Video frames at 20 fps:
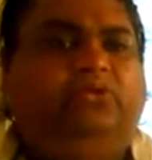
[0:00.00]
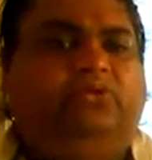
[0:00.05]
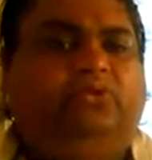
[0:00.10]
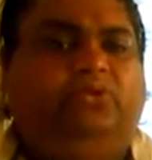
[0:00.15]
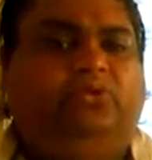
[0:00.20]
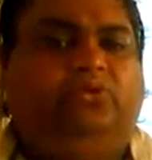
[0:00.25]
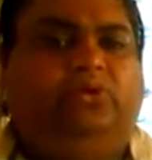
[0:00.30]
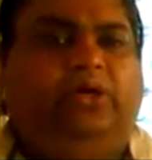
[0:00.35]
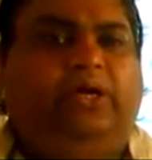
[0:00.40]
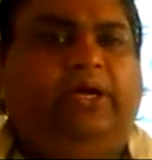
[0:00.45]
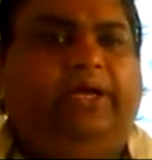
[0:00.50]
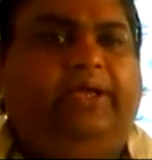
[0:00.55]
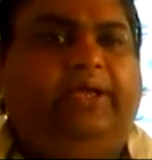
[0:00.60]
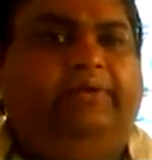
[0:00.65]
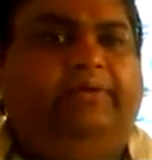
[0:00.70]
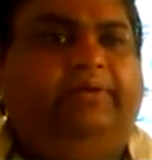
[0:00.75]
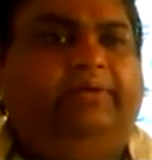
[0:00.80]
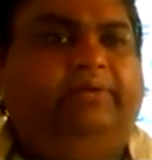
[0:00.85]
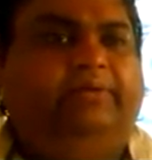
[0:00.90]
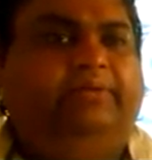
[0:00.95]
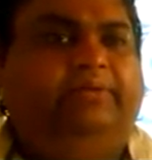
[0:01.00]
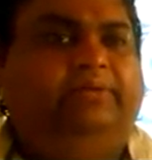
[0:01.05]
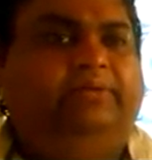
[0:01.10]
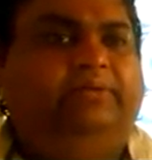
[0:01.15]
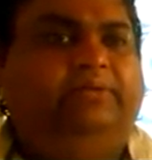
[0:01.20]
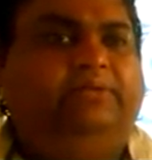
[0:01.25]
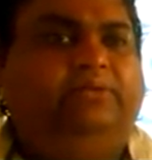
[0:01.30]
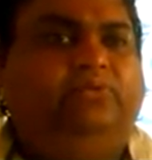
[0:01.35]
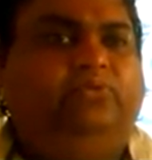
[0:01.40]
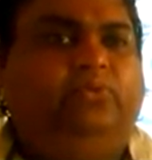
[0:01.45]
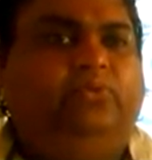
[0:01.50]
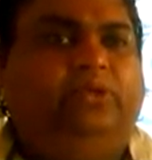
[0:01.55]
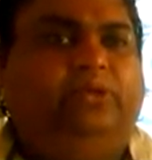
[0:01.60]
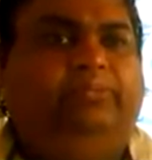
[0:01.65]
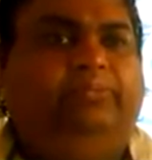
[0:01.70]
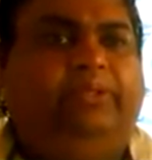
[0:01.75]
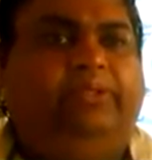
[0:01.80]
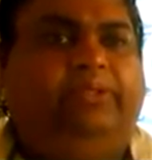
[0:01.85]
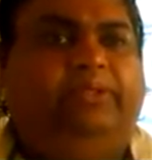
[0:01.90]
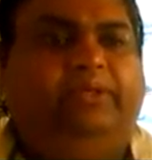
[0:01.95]
so this will
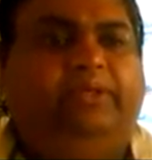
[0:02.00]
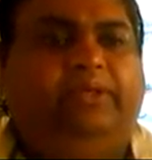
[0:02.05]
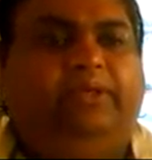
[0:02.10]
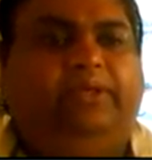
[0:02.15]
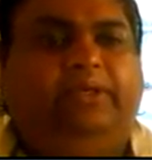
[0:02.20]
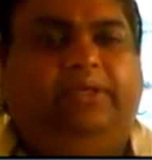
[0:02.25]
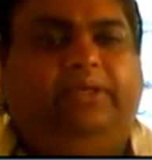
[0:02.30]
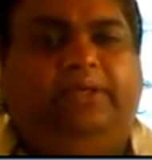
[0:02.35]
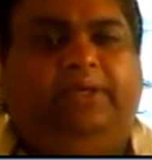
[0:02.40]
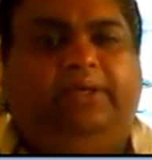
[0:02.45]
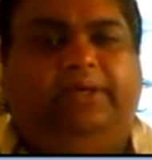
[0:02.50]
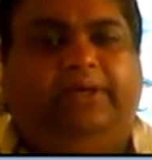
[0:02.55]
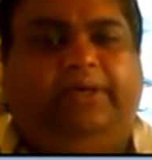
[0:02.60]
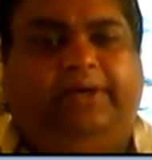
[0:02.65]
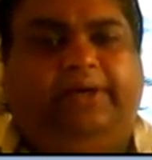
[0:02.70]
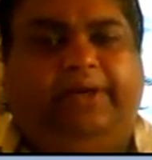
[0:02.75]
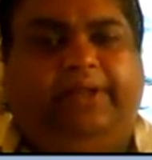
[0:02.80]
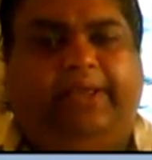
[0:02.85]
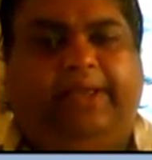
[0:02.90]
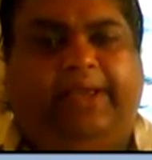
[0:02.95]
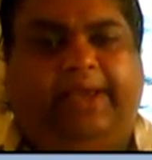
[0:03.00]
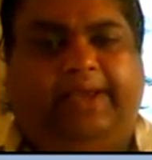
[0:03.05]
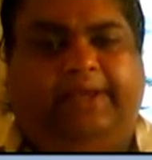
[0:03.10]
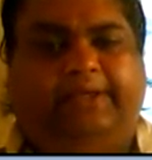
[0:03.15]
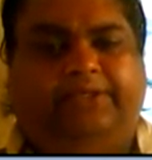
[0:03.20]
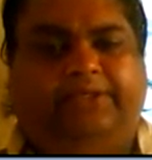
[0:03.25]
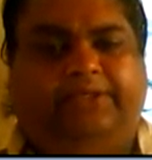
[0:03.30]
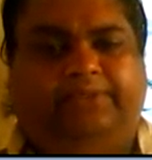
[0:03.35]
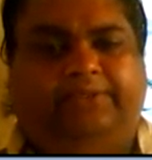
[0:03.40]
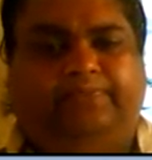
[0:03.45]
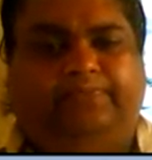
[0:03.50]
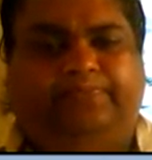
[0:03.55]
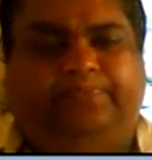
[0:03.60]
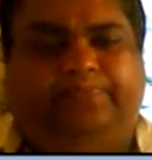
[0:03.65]
be the reaction.